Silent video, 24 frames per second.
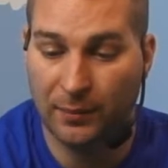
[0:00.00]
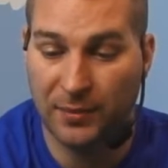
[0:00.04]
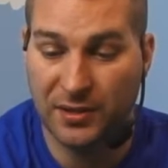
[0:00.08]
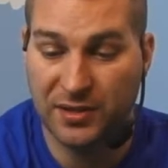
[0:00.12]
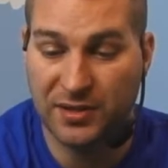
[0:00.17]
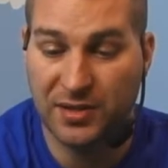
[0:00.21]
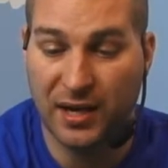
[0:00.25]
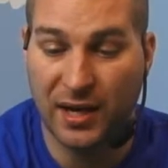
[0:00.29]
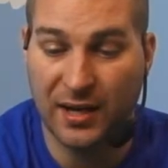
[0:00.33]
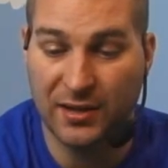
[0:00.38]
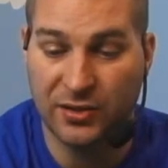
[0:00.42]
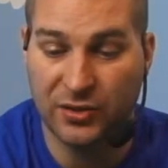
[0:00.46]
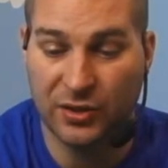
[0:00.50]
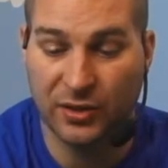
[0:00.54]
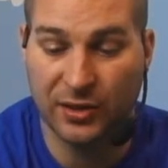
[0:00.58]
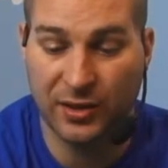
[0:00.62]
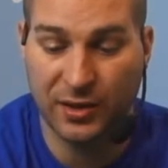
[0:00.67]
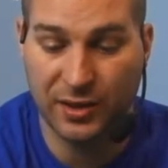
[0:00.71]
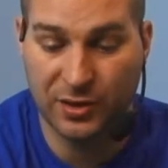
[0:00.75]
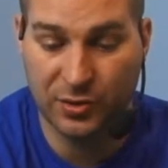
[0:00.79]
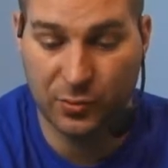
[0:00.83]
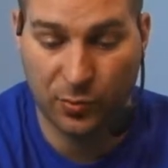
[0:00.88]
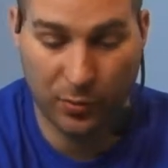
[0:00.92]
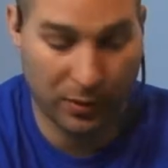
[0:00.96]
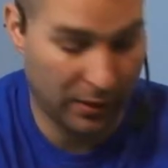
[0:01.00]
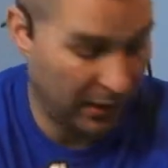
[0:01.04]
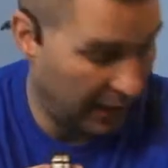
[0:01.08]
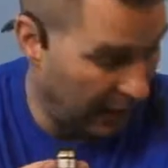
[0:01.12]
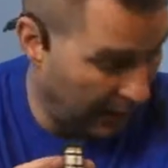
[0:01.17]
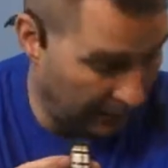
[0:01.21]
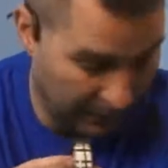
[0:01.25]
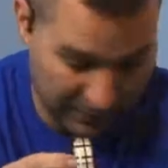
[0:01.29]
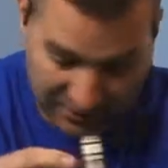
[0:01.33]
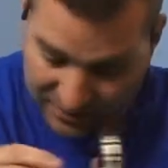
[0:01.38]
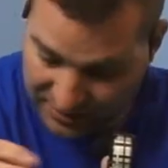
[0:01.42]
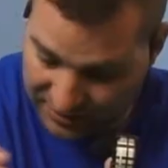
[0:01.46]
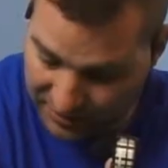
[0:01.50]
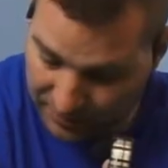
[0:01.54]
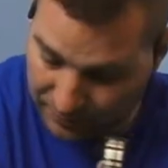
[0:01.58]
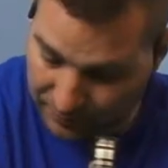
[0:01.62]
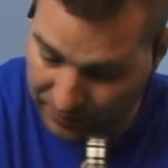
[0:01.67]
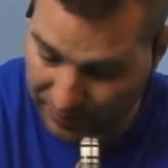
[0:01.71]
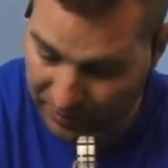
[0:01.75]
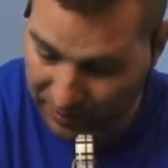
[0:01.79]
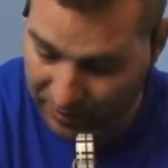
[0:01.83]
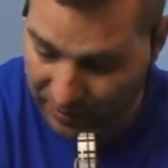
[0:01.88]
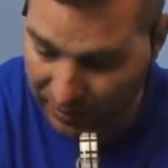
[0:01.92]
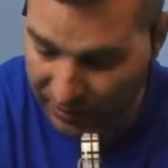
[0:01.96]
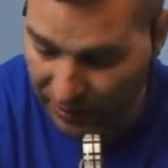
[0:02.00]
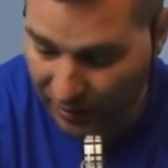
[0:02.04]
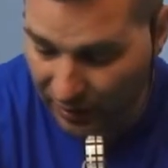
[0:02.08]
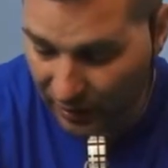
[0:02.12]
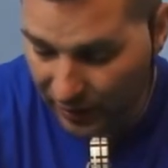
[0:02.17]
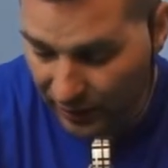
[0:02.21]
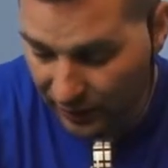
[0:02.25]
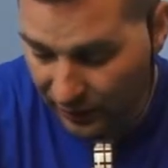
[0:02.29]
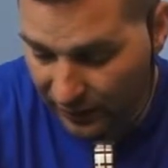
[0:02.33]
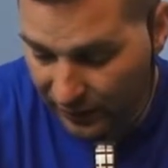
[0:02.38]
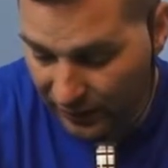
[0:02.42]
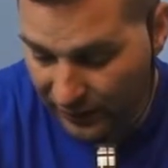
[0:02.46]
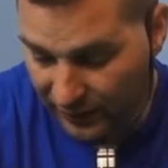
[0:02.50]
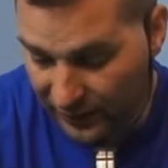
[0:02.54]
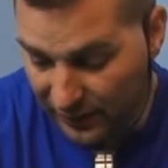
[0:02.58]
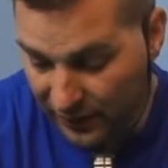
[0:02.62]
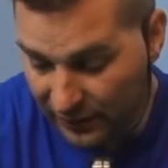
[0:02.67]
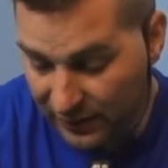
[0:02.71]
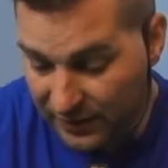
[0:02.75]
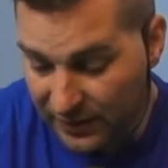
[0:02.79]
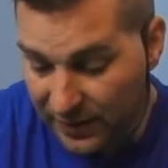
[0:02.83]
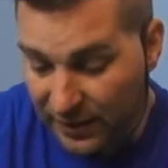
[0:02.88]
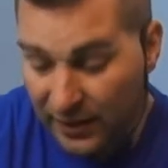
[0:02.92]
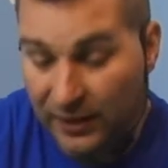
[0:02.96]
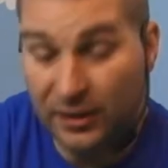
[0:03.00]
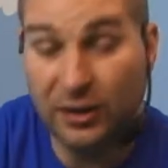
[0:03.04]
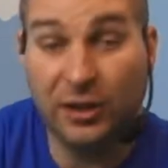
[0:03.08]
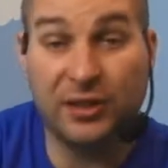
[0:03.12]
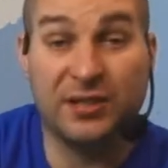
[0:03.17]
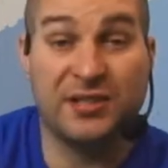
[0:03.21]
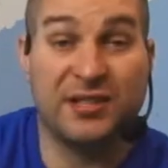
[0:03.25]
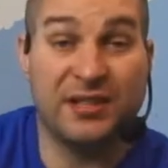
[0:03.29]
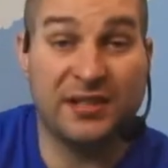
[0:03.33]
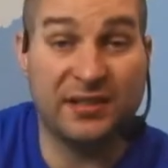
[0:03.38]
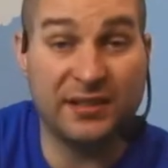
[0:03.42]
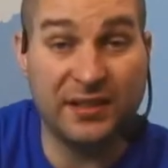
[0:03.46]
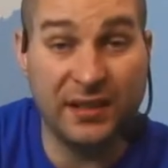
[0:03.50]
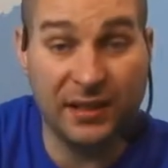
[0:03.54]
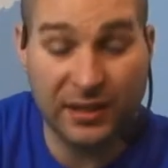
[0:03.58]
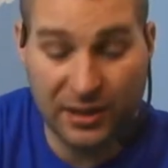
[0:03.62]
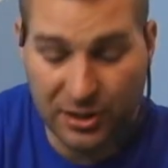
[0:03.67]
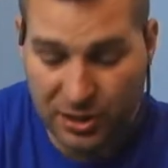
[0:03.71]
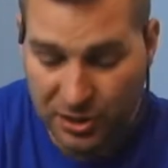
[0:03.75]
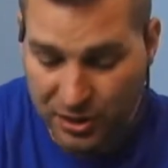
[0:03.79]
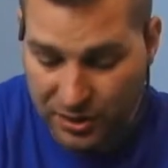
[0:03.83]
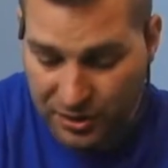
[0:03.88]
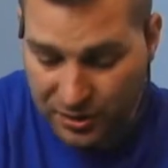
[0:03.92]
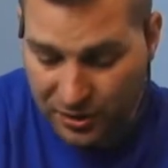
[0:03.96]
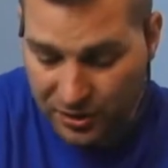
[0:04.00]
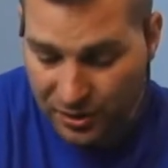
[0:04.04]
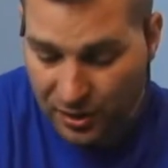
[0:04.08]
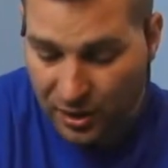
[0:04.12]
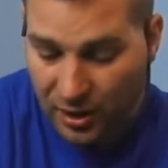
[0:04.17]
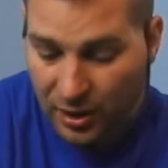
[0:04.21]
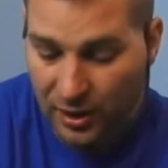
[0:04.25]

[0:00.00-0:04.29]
The size on this one happens to be the 10 to 16 inches.